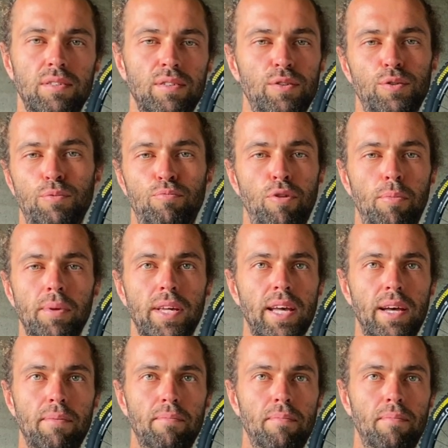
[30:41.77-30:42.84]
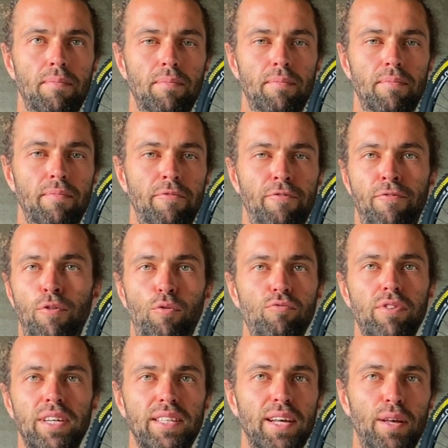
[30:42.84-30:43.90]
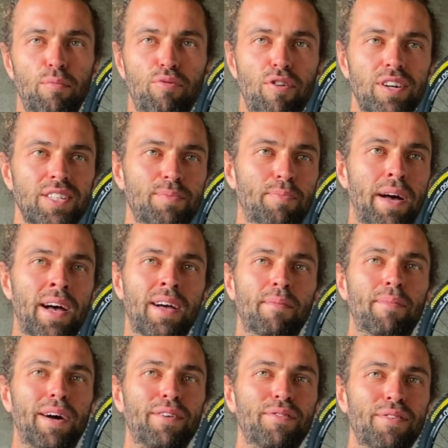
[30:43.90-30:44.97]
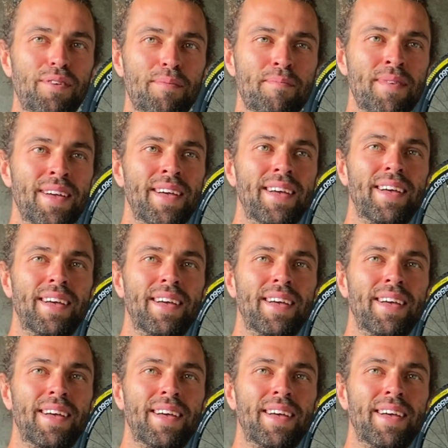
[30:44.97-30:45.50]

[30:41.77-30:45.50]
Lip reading: you'll probably get full retail price back for them.